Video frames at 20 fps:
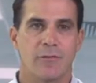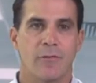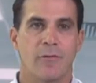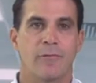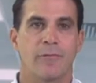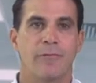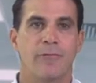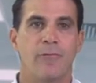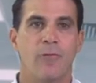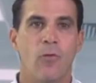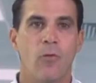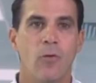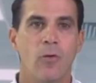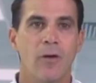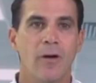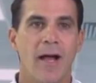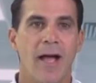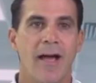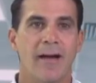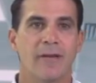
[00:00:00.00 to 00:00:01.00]

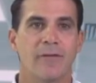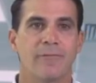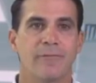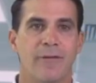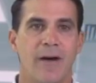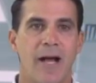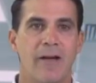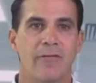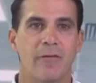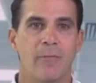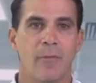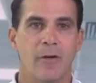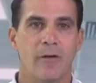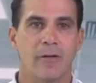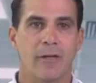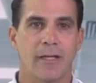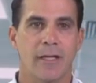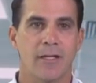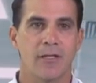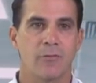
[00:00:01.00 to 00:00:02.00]
4 out of 5
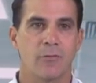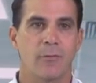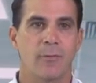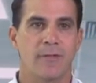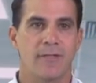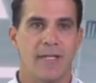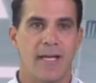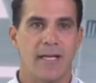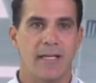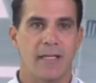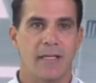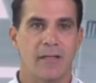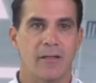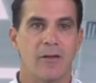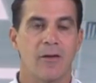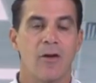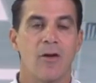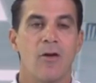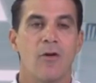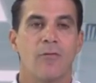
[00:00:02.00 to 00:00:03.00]
Americans will be taking
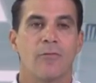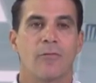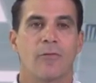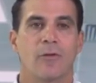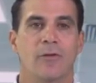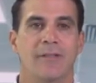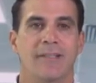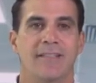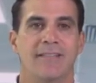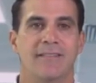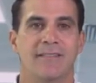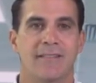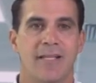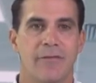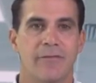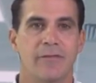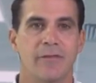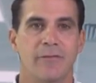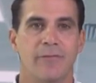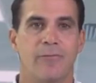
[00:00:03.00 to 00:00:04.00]
for at least
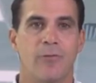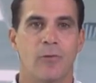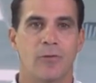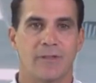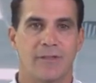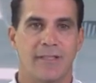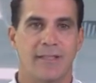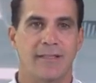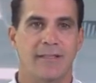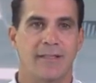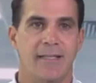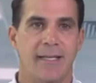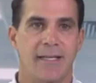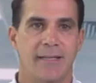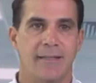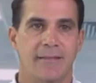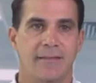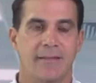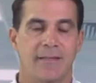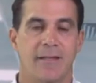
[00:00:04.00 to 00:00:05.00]
7 to 14
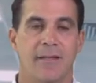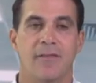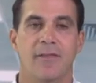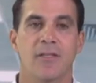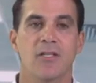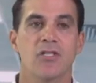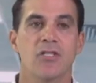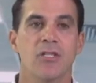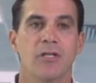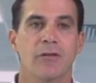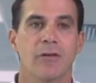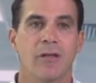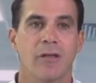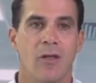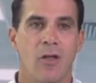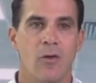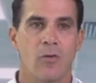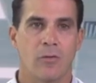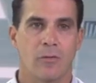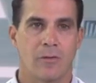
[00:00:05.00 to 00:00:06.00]
days this year
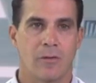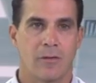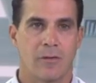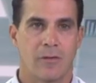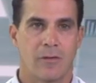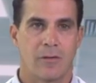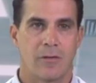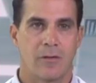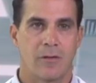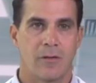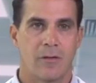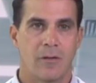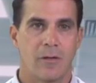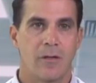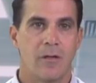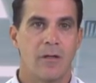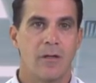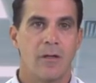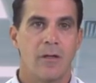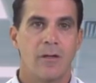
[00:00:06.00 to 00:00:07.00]
alone.
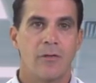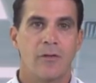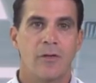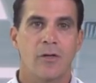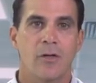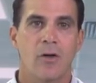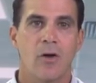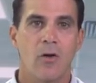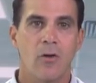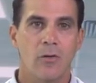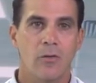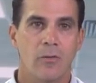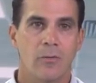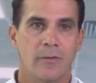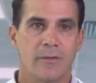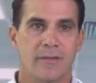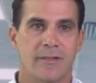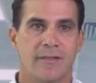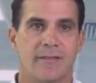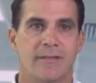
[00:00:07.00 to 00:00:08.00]
The goal
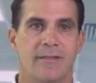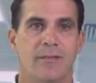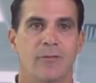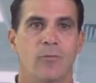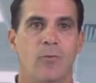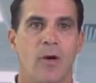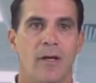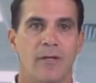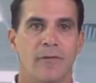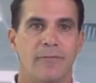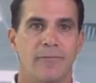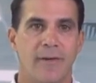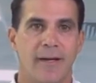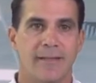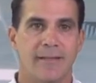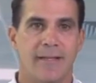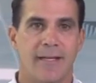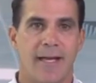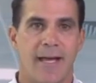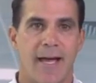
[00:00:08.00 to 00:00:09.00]
was to see what
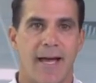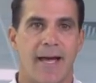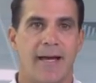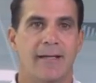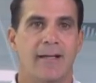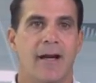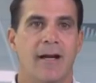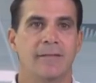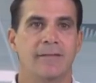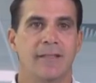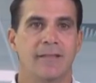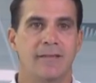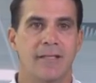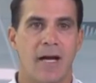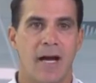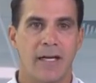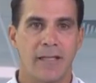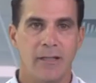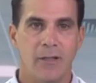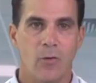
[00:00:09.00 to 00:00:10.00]
effect it had on the
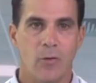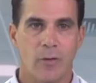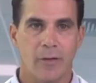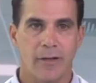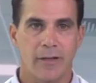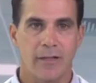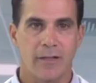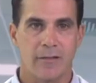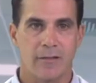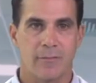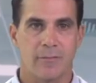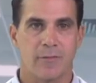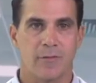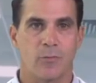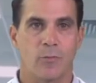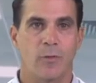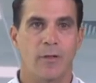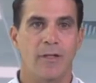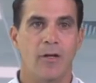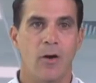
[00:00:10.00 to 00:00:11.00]
tiny organisms
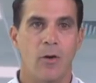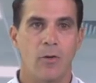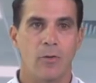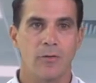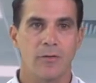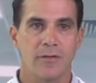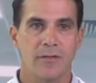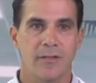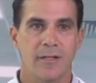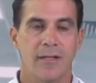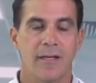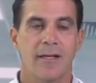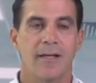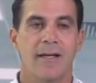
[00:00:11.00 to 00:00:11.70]
we host